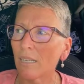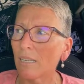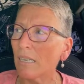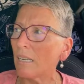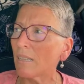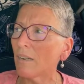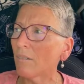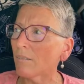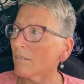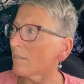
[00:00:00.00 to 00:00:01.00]
Yeah, they
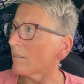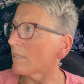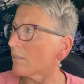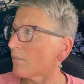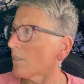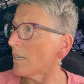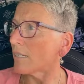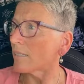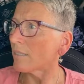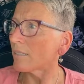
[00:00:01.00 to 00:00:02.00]
don't, it's funny
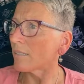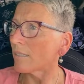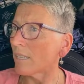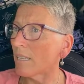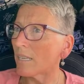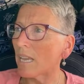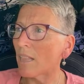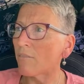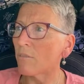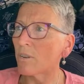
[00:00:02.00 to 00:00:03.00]
because I think
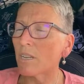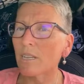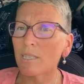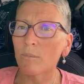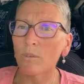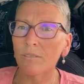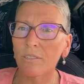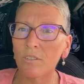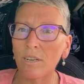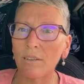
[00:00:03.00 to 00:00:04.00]
California has more of a
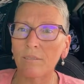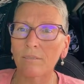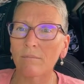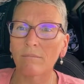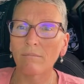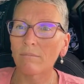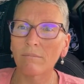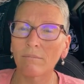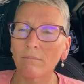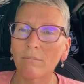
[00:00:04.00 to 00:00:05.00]
drought
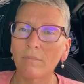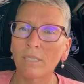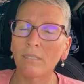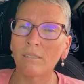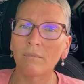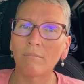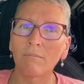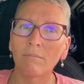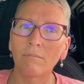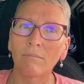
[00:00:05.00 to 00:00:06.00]
than
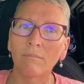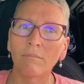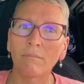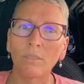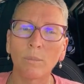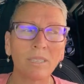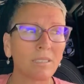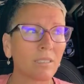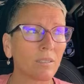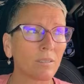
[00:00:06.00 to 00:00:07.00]
New
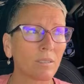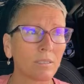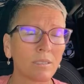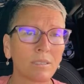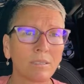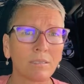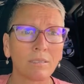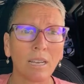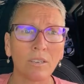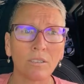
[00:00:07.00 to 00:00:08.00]
Mexico does,
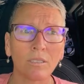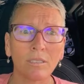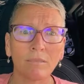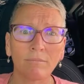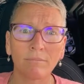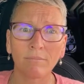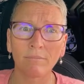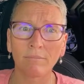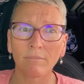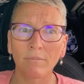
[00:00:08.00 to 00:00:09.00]
actually.
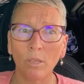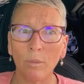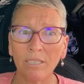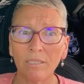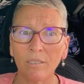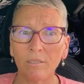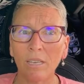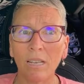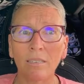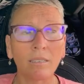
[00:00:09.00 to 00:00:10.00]
New Mexico's
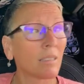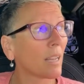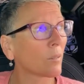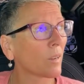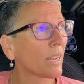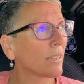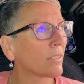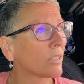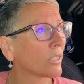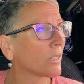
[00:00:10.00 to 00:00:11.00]
gotten a lot of rain
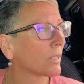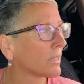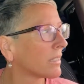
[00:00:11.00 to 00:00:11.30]
this year.